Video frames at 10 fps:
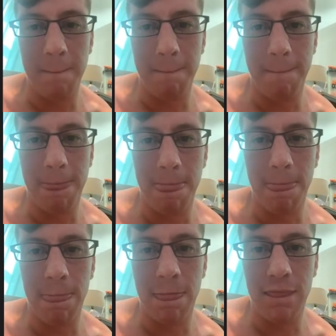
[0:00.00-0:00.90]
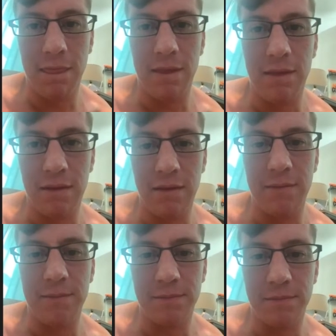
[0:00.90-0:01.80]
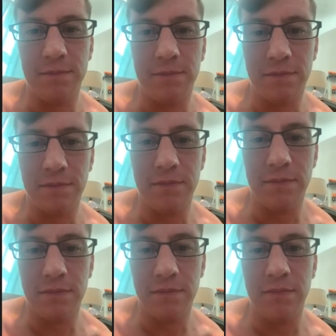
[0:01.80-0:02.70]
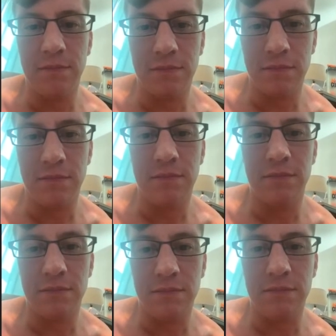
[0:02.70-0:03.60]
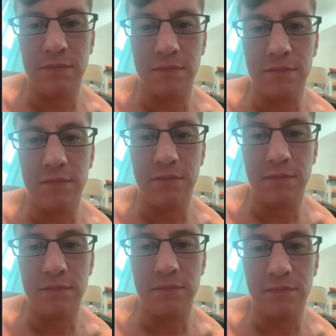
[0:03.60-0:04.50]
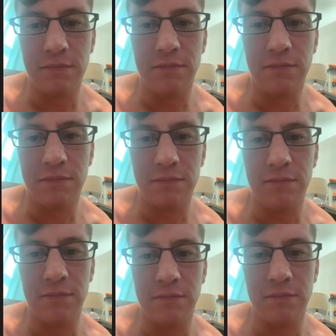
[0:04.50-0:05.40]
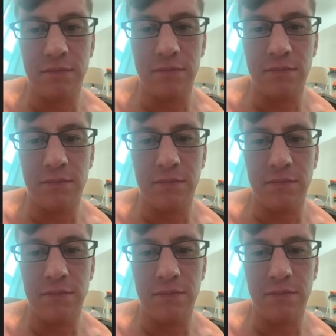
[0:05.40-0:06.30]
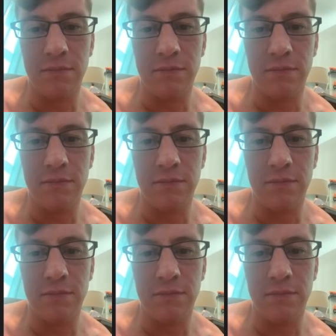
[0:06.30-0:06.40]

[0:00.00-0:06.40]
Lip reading: The person shown says nothing.